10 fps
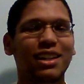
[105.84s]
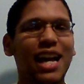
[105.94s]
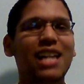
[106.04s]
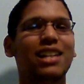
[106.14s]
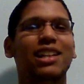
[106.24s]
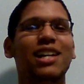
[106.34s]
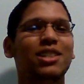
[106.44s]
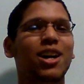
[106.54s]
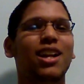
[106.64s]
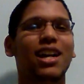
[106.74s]

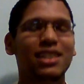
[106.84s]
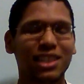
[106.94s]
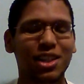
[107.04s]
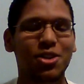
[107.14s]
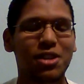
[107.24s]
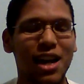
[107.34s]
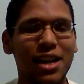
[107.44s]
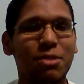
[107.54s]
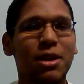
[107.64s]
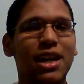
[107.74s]
That's all I see, you
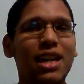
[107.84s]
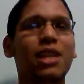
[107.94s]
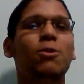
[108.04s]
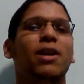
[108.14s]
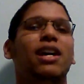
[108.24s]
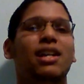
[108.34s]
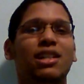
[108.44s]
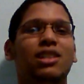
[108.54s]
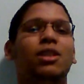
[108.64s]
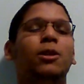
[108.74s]
guys. But
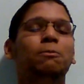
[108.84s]
anyways,